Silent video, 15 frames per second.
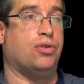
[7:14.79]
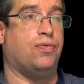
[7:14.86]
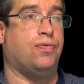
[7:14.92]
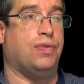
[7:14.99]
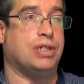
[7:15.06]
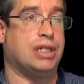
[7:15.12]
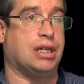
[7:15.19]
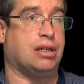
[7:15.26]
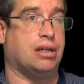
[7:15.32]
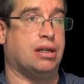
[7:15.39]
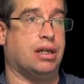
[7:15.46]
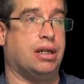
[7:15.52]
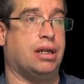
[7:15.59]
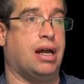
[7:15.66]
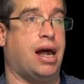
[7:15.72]

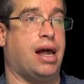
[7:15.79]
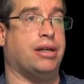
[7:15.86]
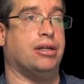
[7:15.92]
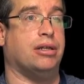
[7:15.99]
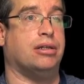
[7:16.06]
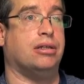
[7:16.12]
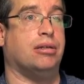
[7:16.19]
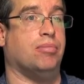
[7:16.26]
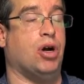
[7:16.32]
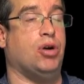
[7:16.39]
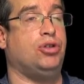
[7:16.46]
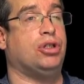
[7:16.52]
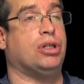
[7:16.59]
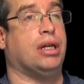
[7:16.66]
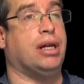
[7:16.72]
physically and
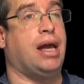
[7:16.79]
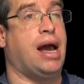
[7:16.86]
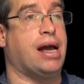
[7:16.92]
emotionally,